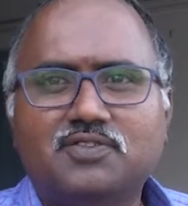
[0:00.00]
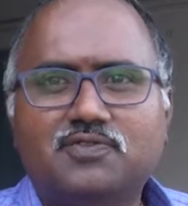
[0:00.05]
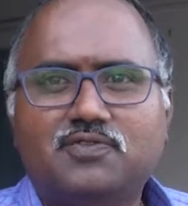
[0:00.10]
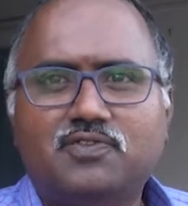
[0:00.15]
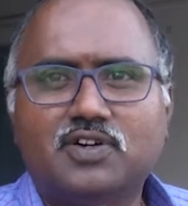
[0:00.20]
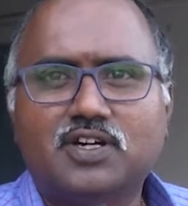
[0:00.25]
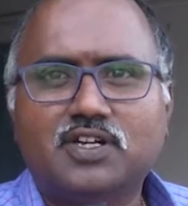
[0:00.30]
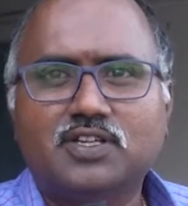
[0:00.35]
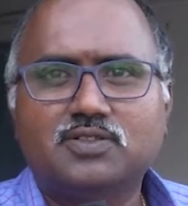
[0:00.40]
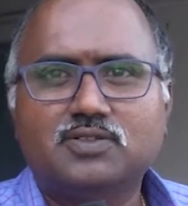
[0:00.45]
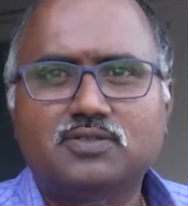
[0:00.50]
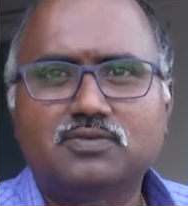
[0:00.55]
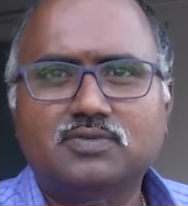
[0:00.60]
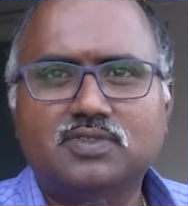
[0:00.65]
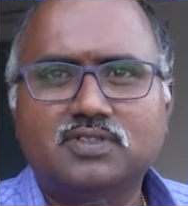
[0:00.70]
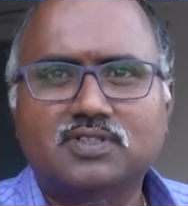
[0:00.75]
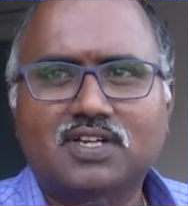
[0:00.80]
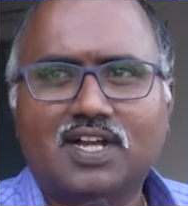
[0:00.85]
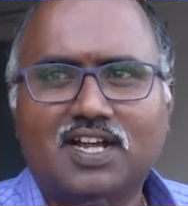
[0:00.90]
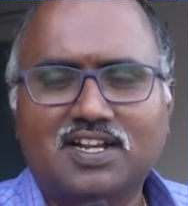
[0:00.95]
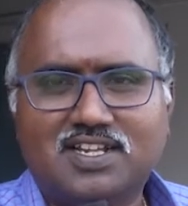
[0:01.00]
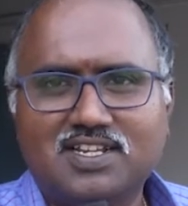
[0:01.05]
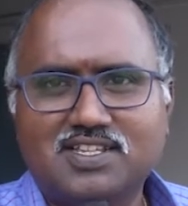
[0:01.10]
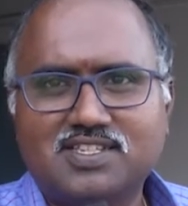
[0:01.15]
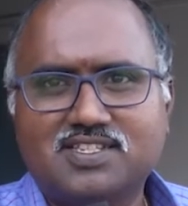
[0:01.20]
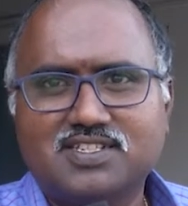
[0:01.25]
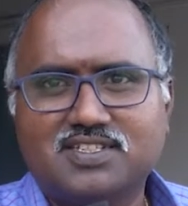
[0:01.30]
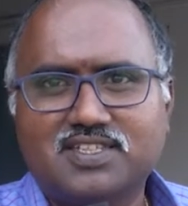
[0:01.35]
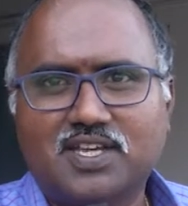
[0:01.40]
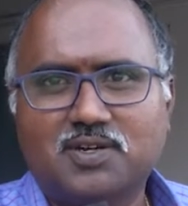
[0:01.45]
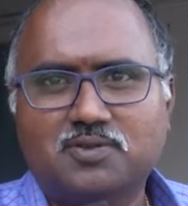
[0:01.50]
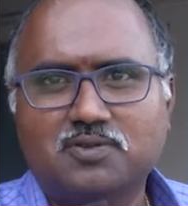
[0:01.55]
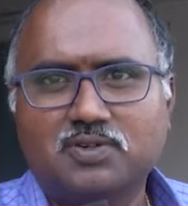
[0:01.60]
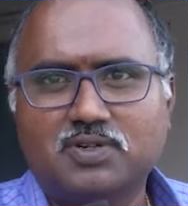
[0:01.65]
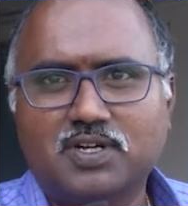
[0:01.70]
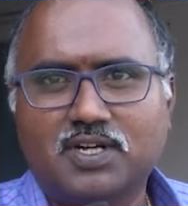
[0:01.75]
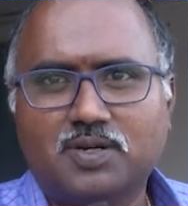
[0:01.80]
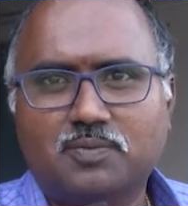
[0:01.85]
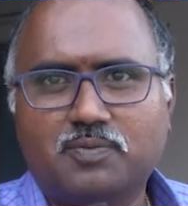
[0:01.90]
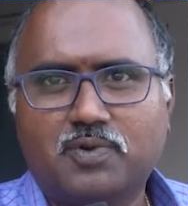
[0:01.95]
if at least they
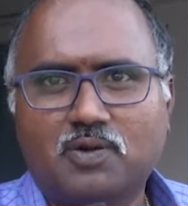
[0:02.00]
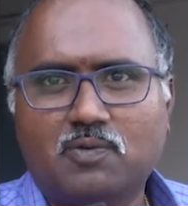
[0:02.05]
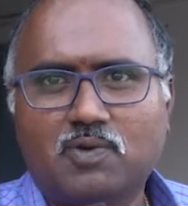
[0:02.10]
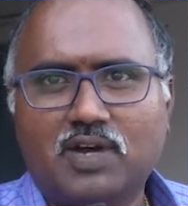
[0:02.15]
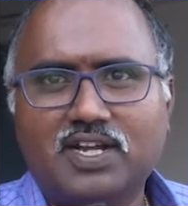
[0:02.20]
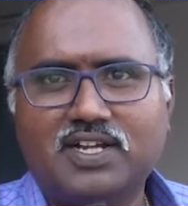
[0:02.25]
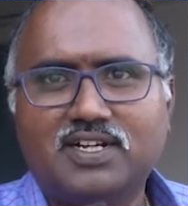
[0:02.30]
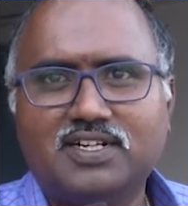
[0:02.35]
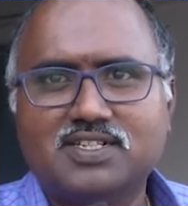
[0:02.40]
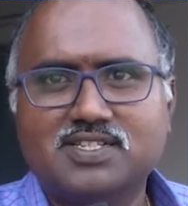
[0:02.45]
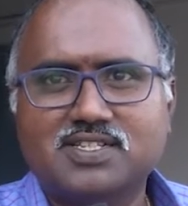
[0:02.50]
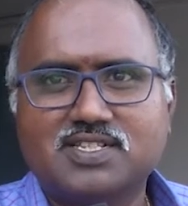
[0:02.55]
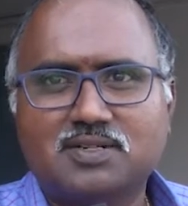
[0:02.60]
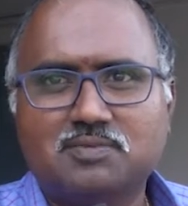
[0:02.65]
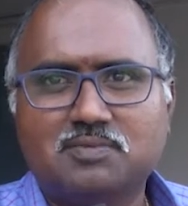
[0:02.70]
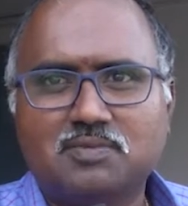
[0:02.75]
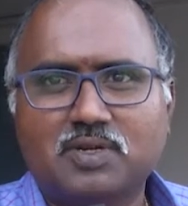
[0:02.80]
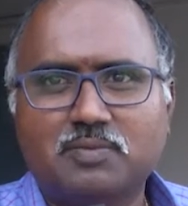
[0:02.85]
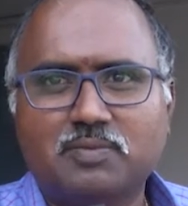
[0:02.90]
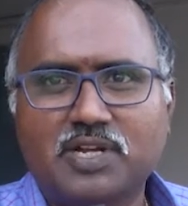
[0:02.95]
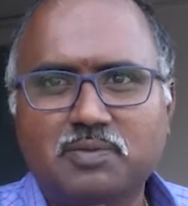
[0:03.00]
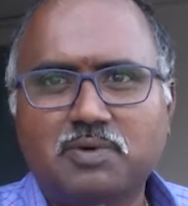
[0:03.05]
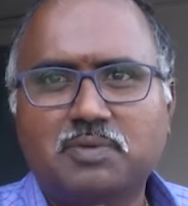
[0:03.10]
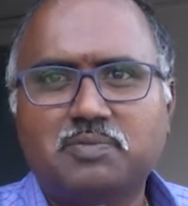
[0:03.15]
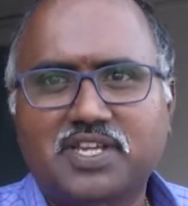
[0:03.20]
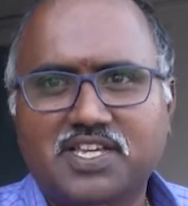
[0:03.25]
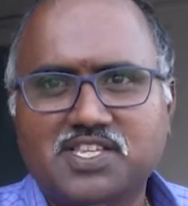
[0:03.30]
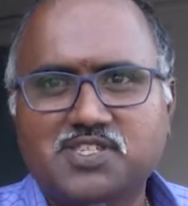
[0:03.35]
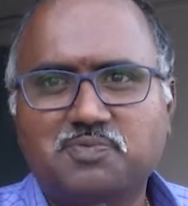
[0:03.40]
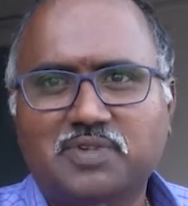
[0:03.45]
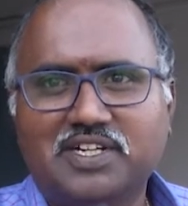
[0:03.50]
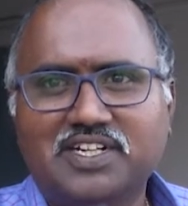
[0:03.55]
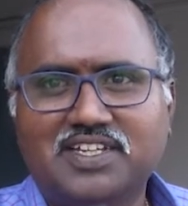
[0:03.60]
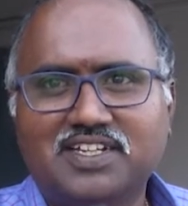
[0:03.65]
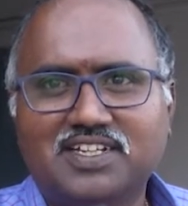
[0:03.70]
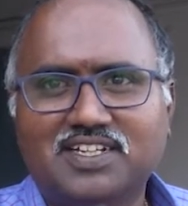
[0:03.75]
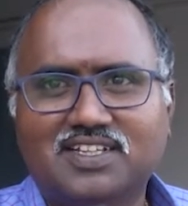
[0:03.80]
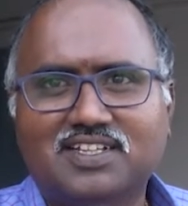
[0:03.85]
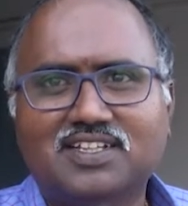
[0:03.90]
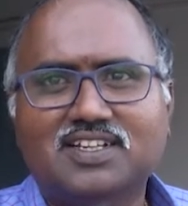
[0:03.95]
could provide some minimum text
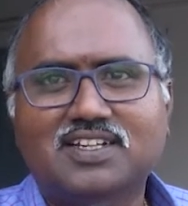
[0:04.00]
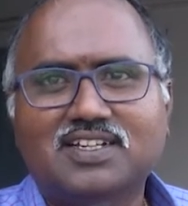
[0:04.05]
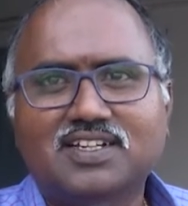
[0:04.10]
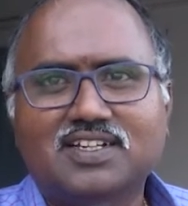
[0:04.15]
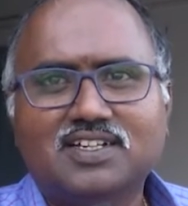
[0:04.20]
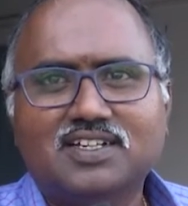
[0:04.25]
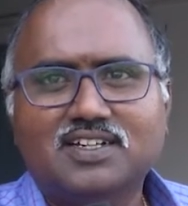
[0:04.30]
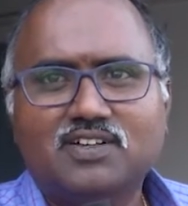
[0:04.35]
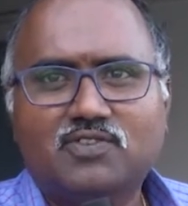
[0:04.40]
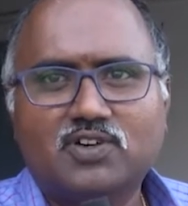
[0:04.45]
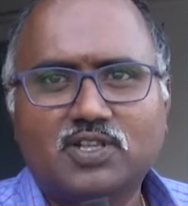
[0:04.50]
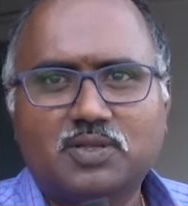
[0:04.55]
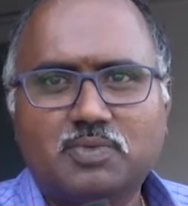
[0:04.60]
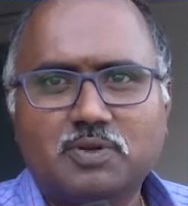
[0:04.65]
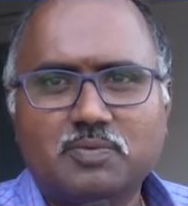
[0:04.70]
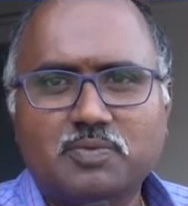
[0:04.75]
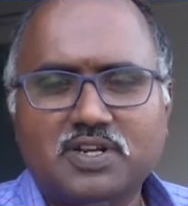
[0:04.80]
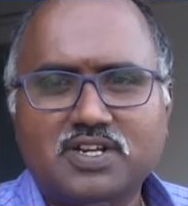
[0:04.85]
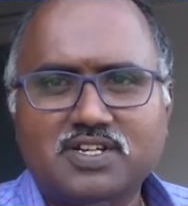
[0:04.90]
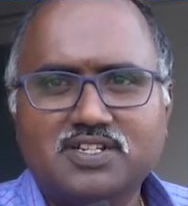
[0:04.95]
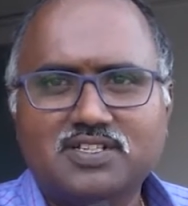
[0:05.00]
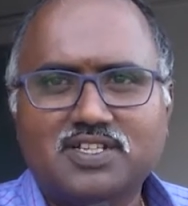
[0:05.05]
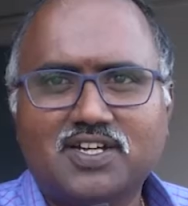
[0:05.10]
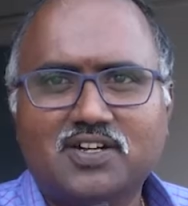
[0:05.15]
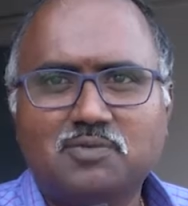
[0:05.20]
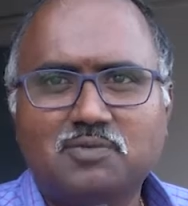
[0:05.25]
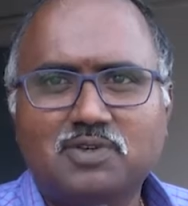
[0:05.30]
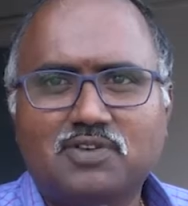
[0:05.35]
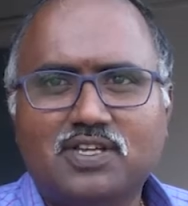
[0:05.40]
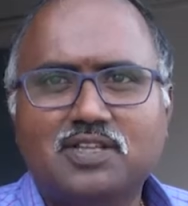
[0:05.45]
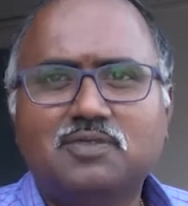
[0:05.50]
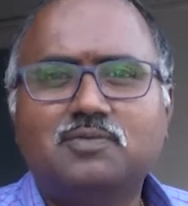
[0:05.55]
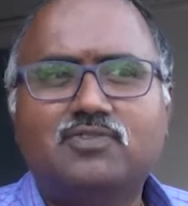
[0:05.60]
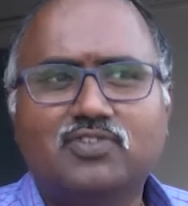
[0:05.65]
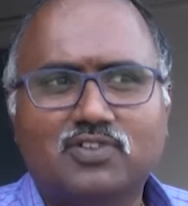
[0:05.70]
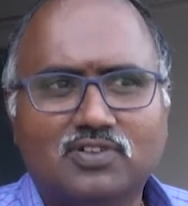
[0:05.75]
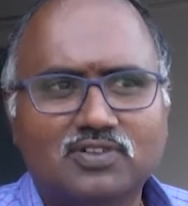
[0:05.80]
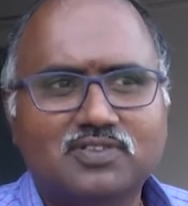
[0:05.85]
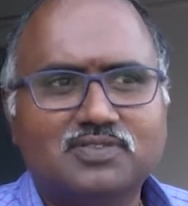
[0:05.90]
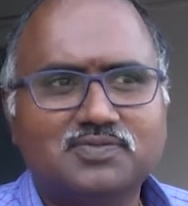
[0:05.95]
material for the preparation, that would be
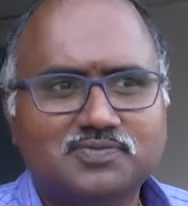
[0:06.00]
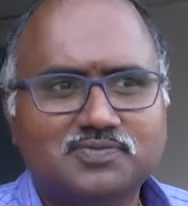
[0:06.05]
helpful.